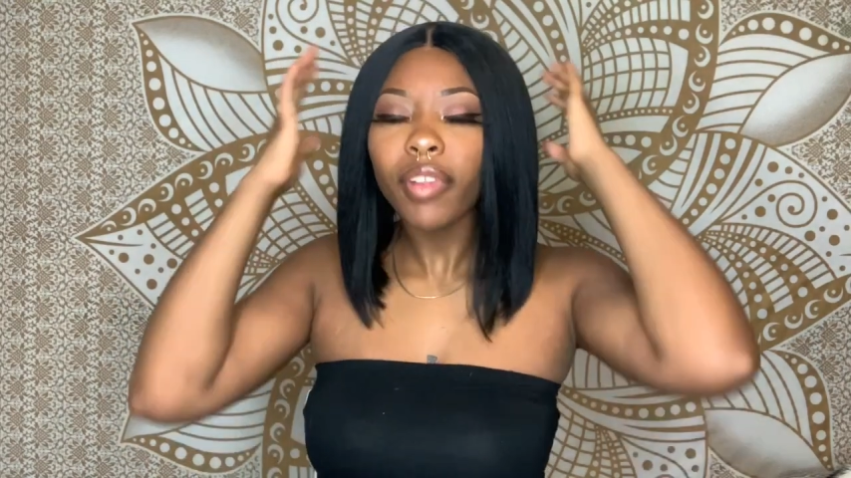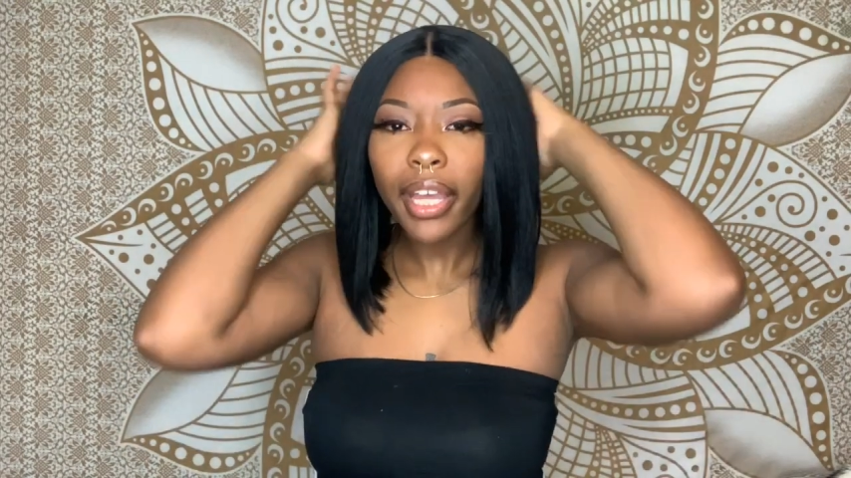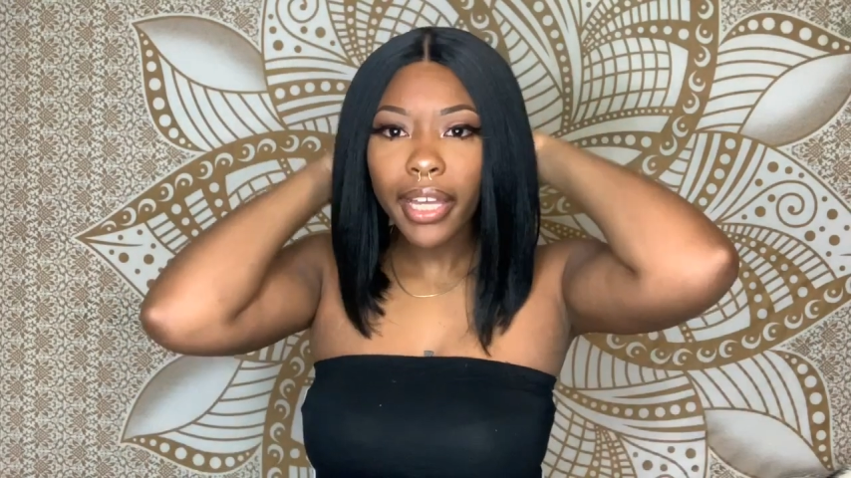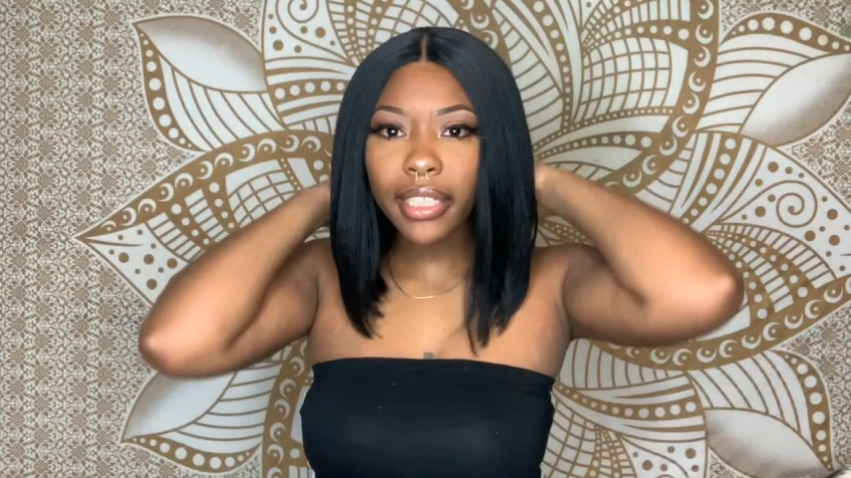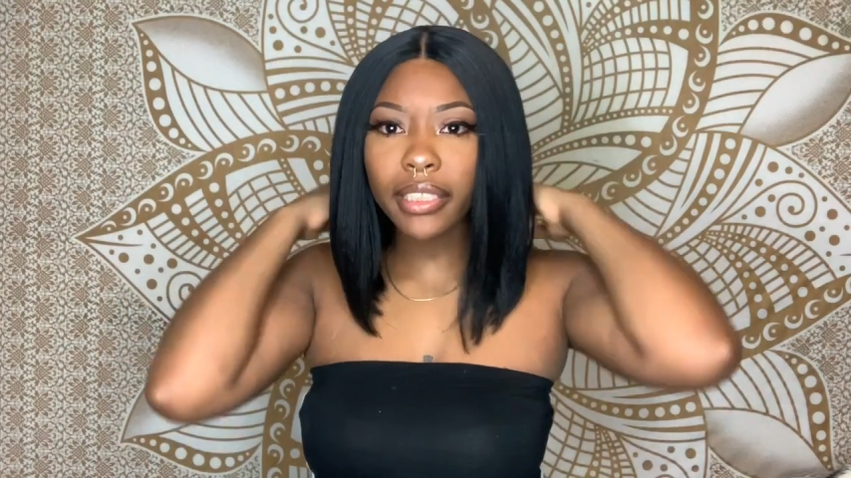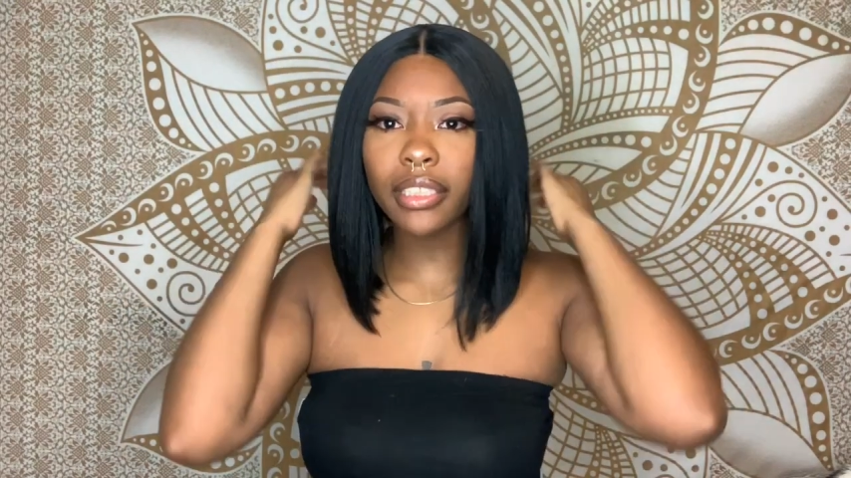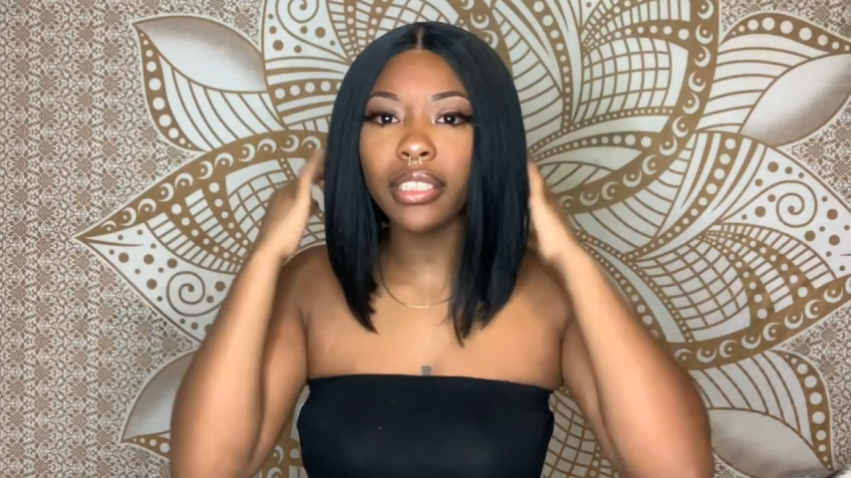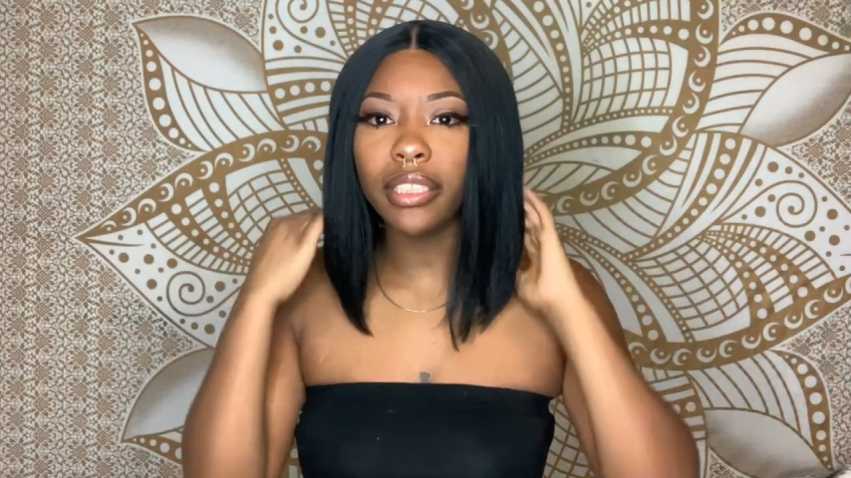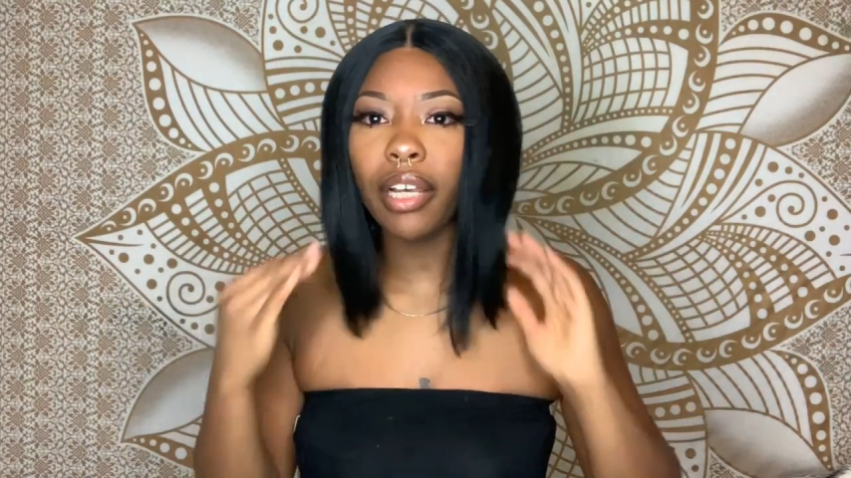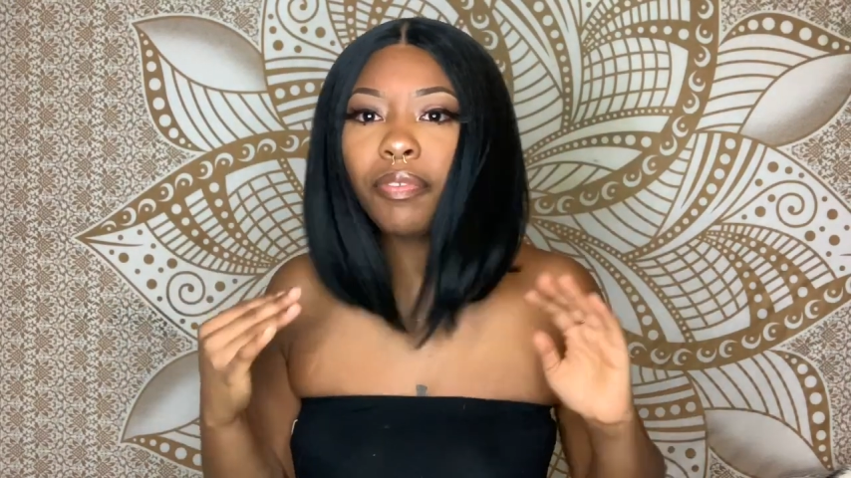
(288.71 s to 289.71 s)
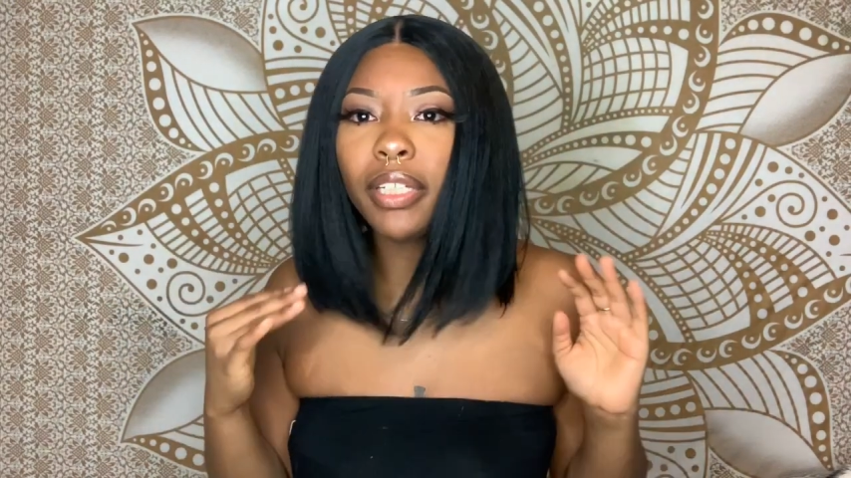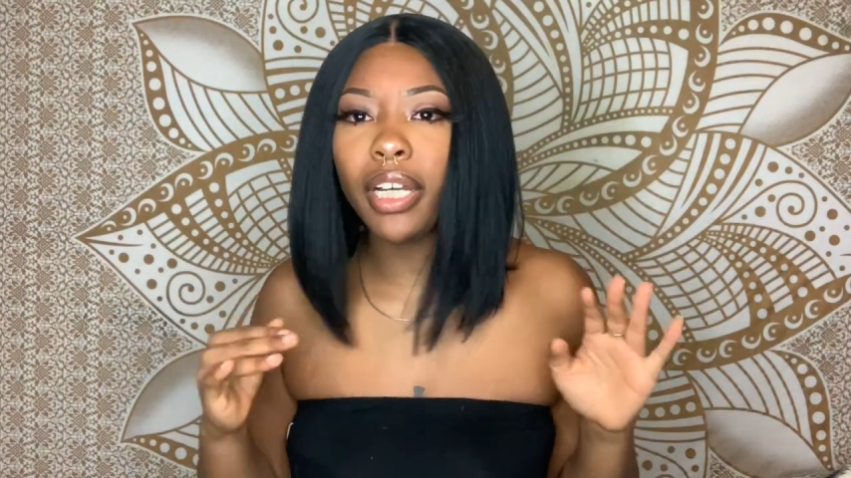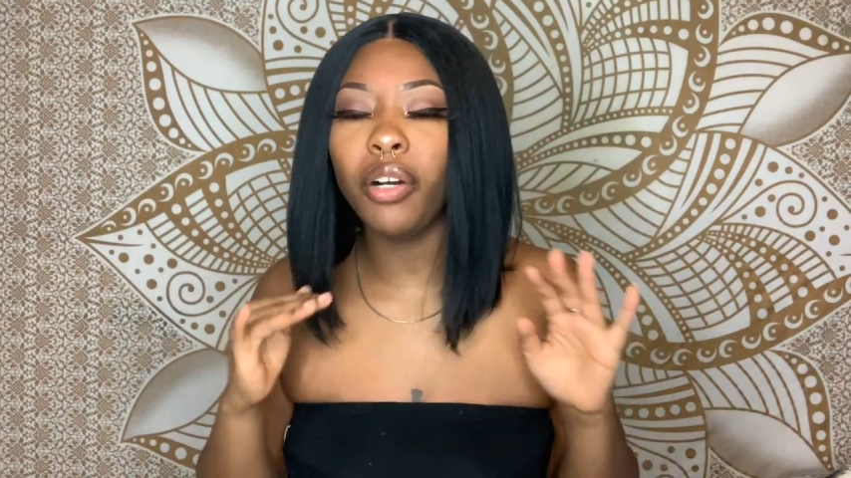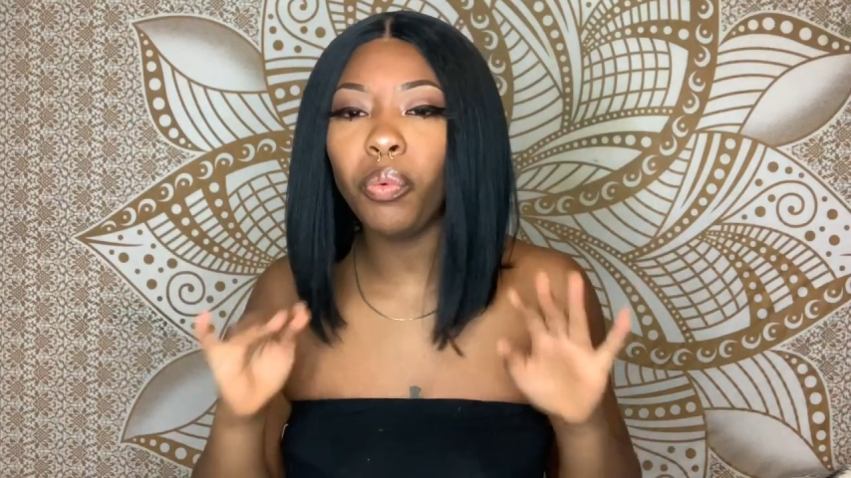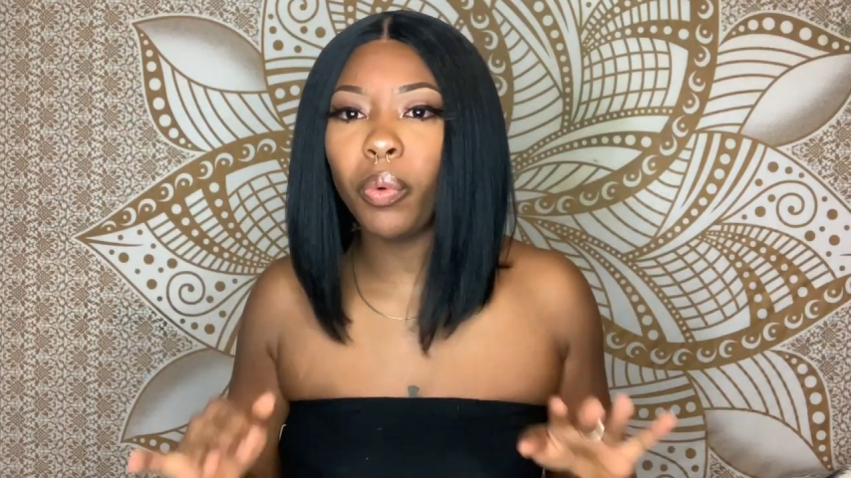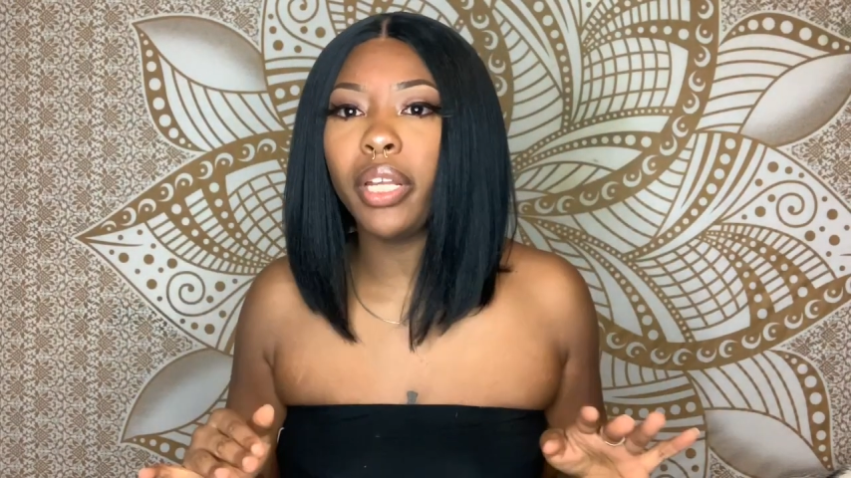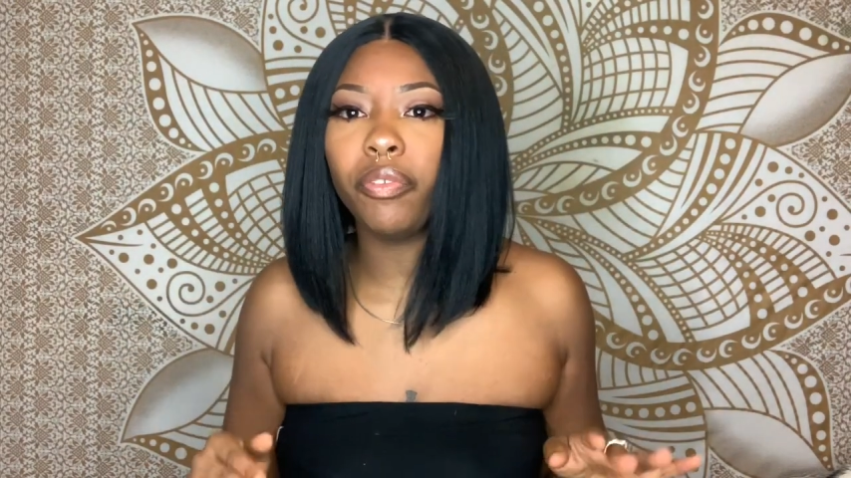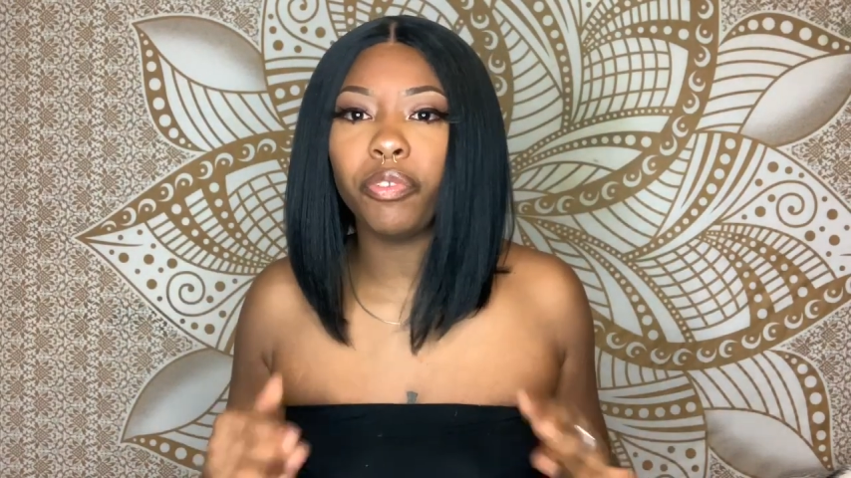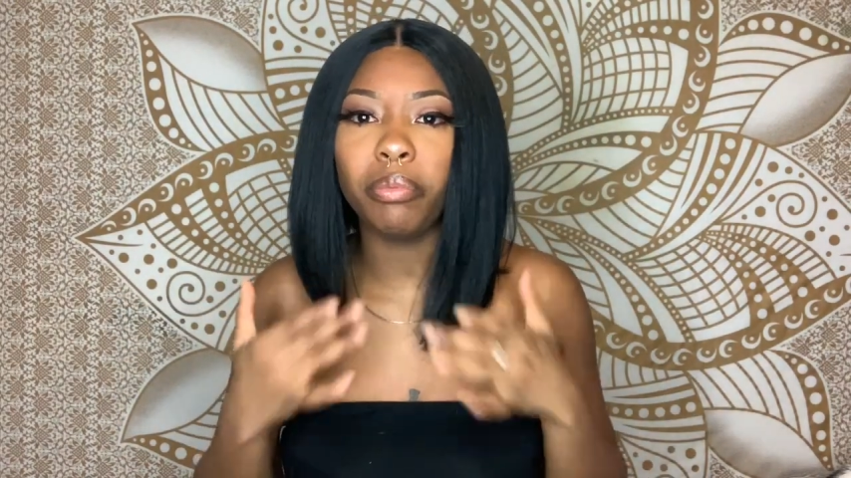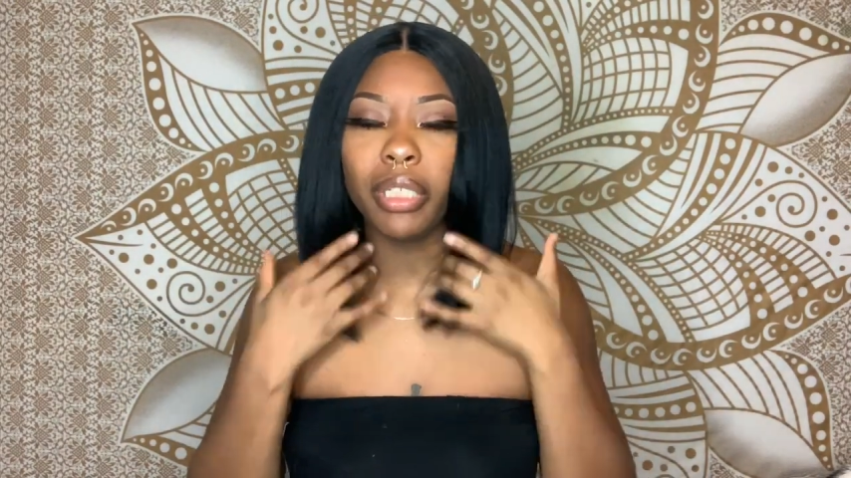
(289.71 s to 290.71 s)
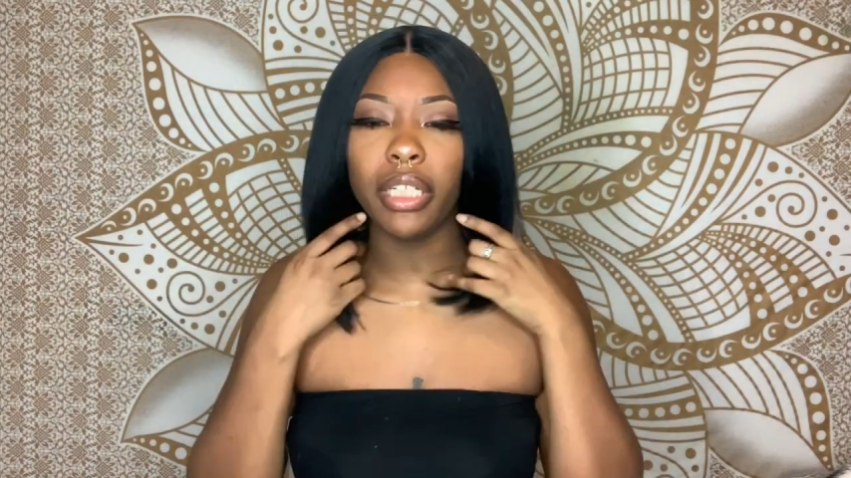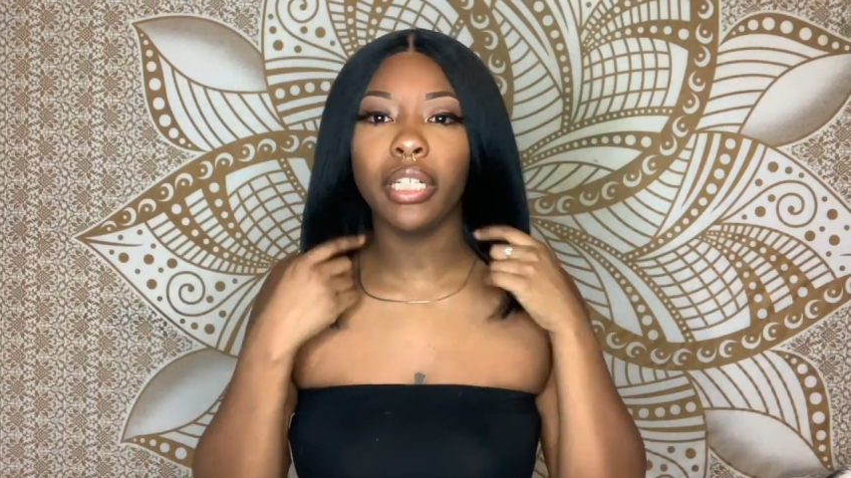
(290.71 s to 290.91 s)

is definitely a win for me.